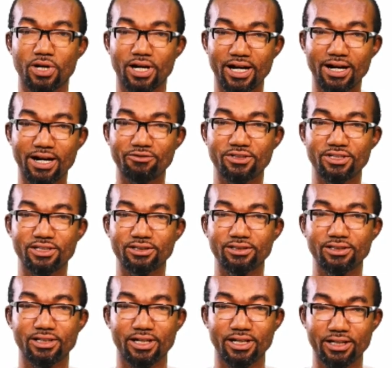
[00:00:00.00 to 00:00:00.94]
Cafdil
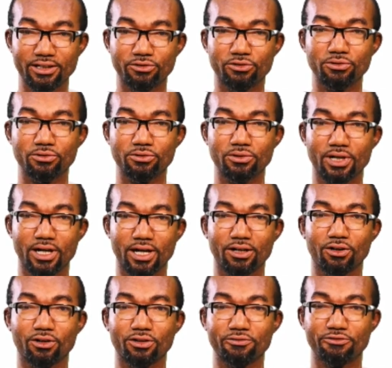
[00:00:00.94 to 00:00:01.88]
Edu, and
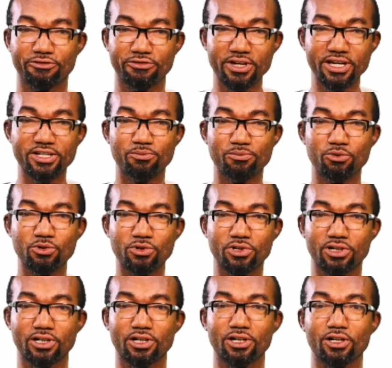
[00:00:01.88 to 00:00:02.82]
on Facebook,
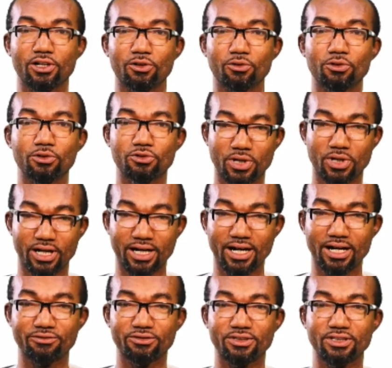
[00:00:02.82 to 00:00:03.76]
go to
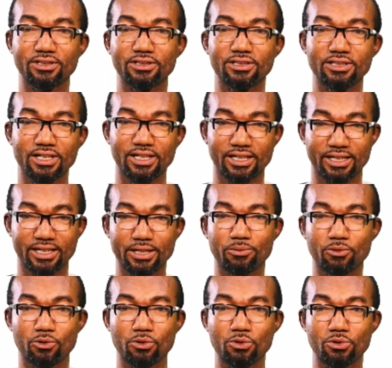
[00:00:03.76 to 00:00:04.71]
Cafdil
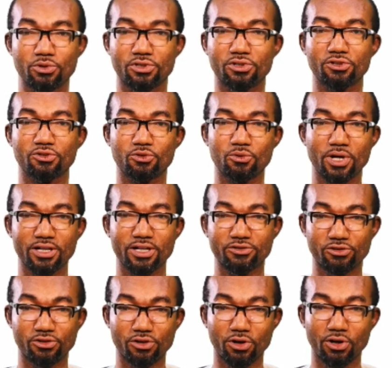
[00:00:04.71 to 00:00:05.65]
Cape Coast to
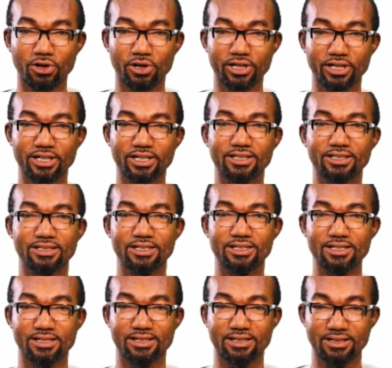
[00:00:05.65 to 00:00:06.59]
enjoy
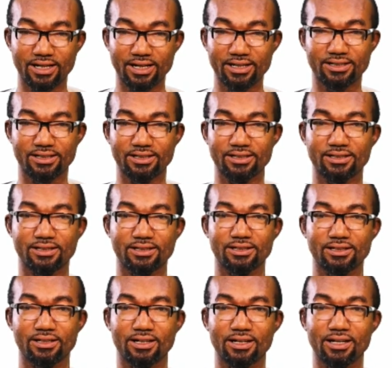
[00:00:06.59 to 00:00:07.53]
these lessons.
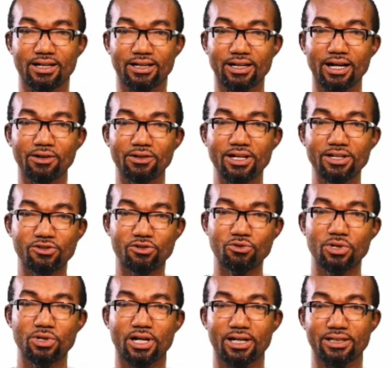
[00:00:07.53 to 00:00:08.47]
Now let's
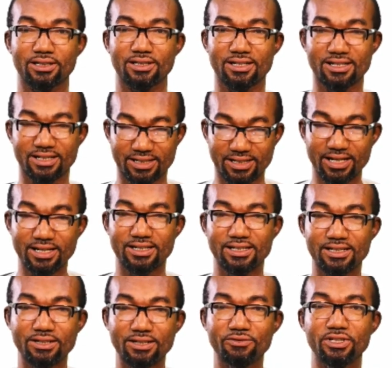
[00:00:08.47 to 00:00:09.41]
look at
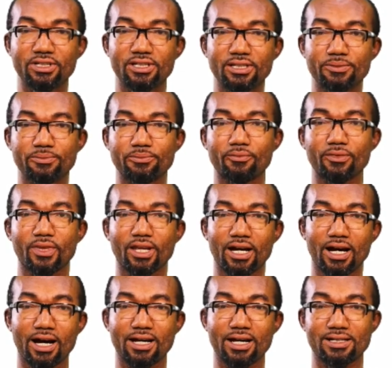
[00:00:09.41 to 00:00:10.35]
sensitivity
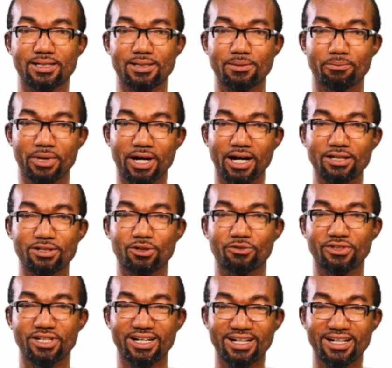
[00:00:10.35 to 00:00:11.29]
as part
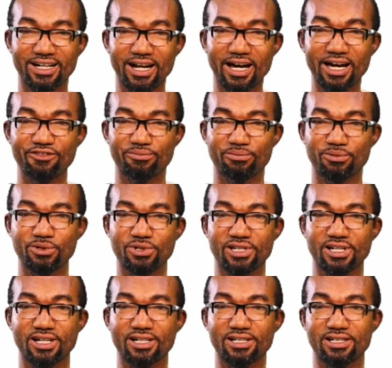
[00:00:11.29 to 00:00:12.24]
of the life
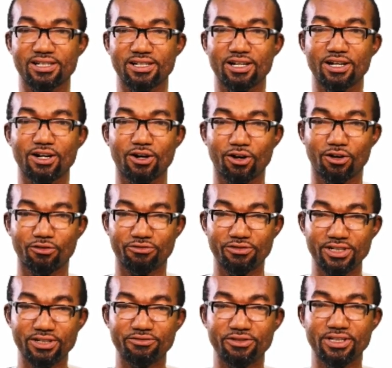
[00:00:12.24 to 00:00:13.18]
process of
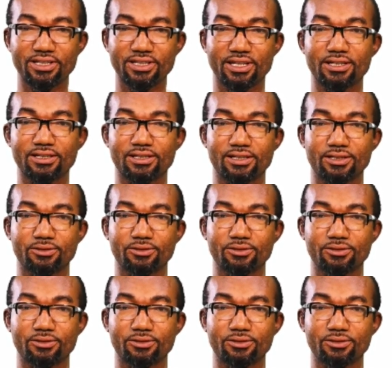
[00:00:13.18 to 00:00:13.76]
living things.